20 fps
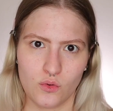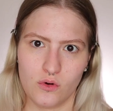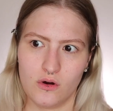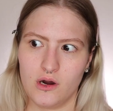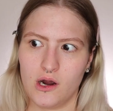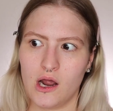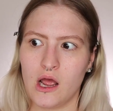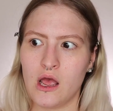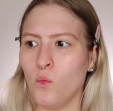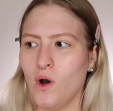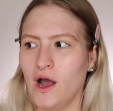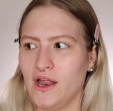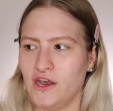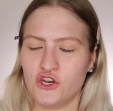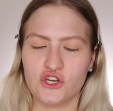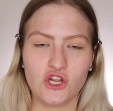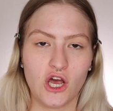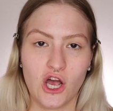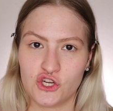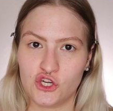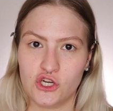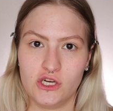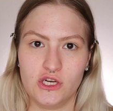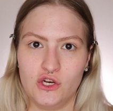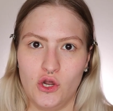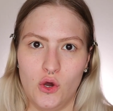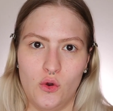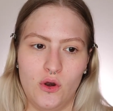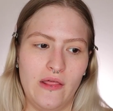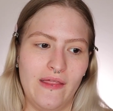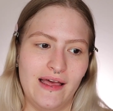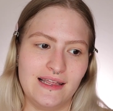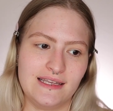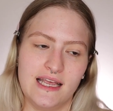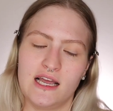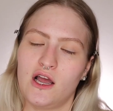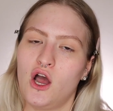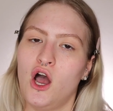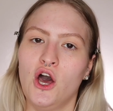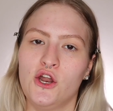or what, Natasha Denona
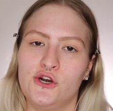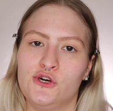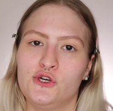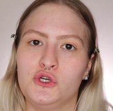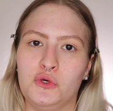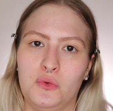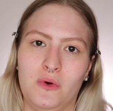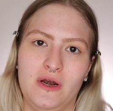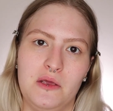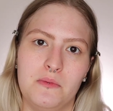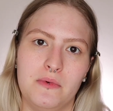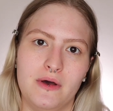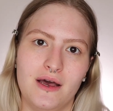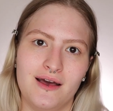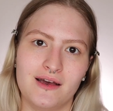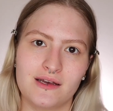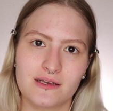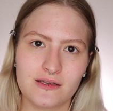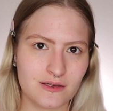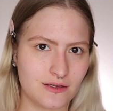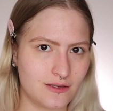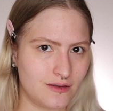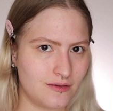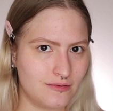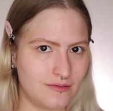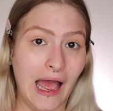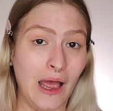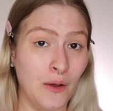that's like $120,